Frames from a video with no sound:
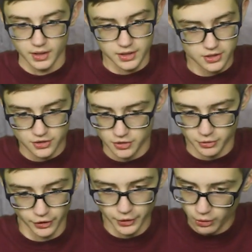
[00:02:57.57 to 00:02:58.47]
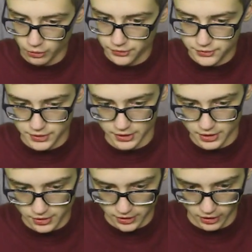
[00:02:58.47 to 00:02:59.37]
This is just really old, six
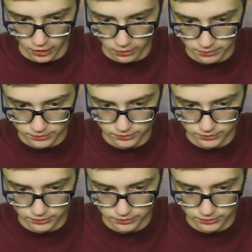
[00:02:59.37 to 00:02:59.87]
years ago.